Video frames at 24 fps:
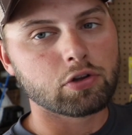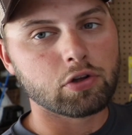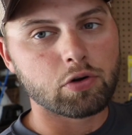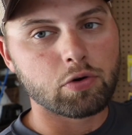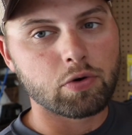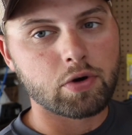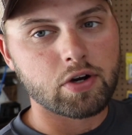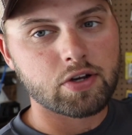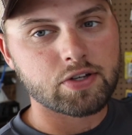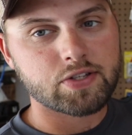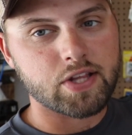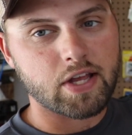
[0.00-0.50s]

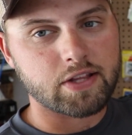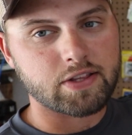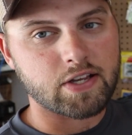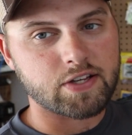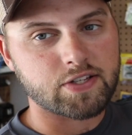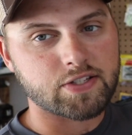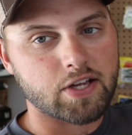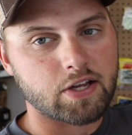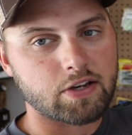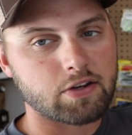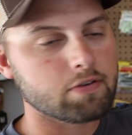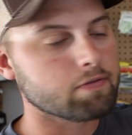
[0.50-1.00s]
lures that they
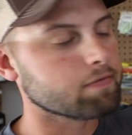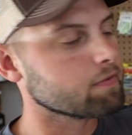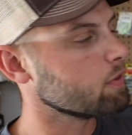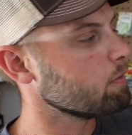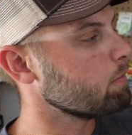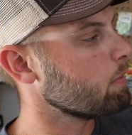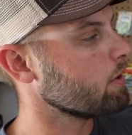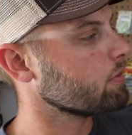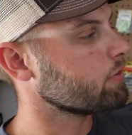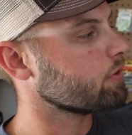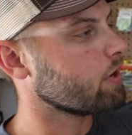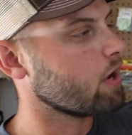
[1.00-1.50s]
send you for the
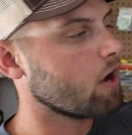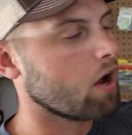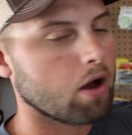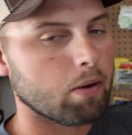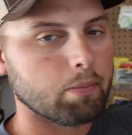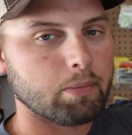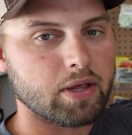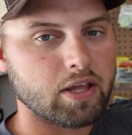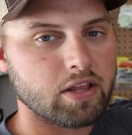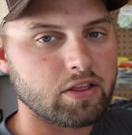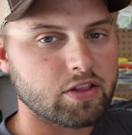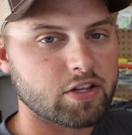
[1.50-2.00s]
month
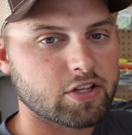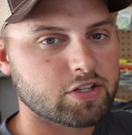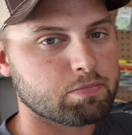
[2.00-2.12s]
come in